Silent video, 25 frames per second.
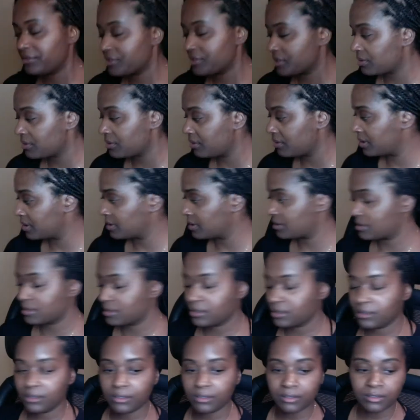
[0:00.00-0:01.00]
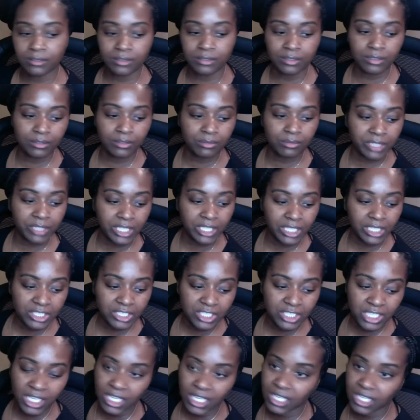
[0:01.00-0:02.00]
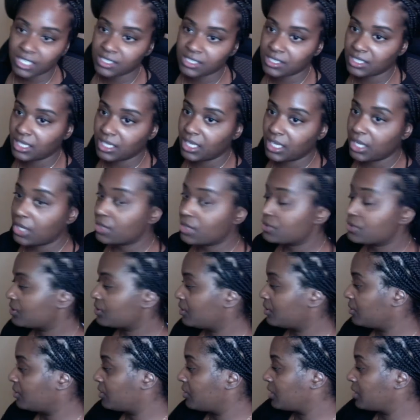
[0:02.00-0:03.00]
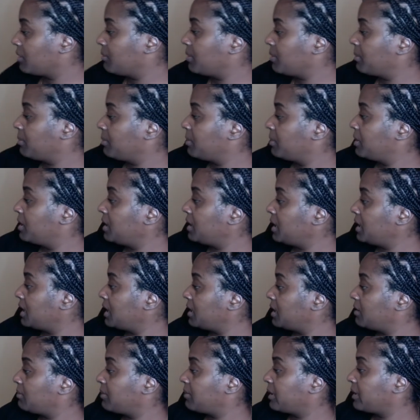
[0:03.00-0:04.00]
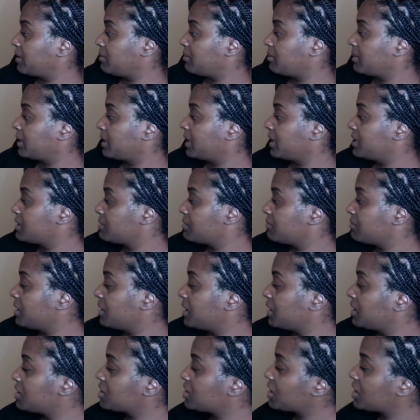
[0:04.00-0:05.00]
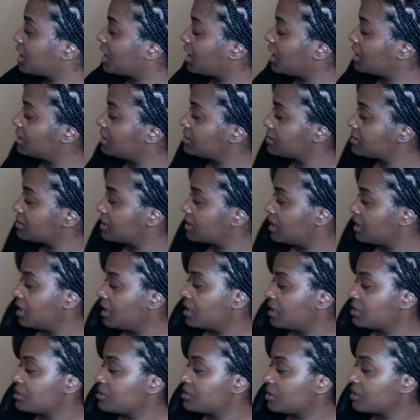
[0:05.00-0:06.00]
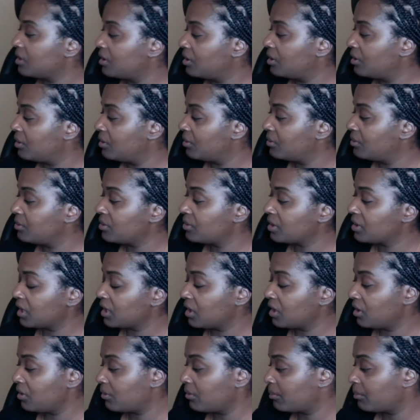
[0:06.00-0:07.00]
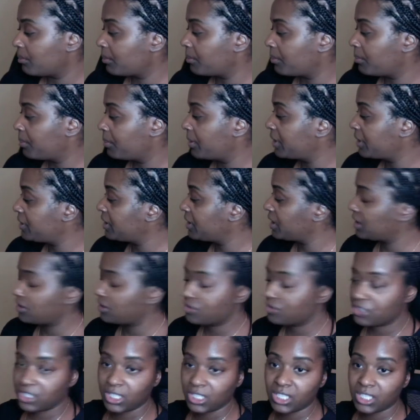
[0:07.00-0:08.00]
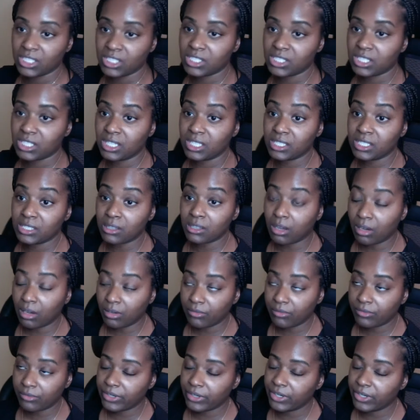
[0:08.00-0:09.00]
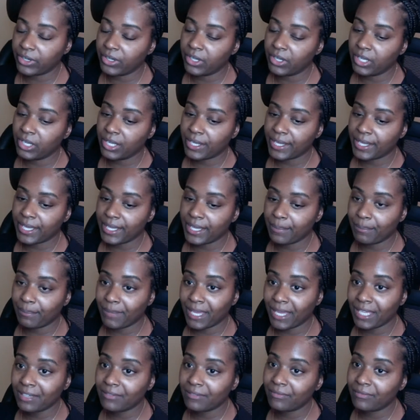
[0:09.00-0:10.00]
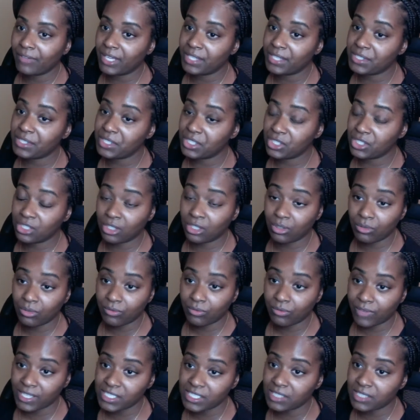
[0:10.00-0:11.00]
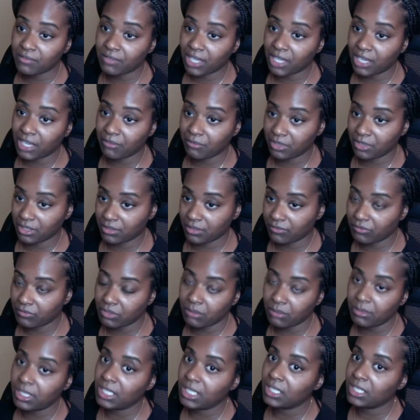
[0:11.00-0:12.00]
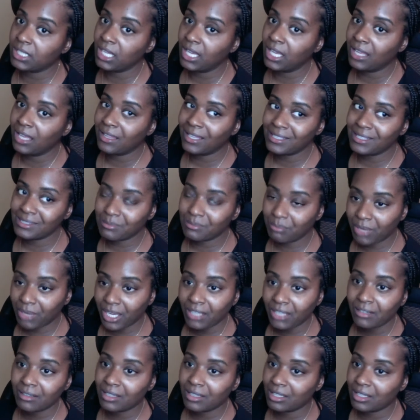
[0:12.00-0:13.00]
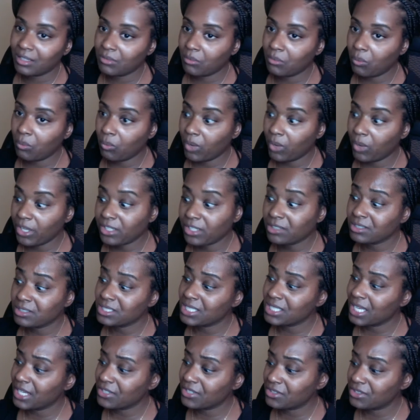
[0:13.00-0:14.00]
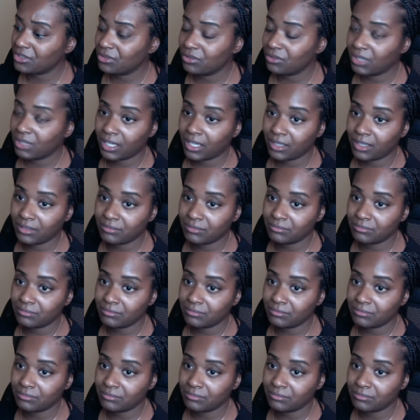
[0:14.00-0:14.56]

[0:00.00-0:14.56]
of swords. Re-energize, so you can be put in a better place. Re-energize so you can go put the energy into this offer and manifest this new phase of life with the feminine that's better than what you're attached to now.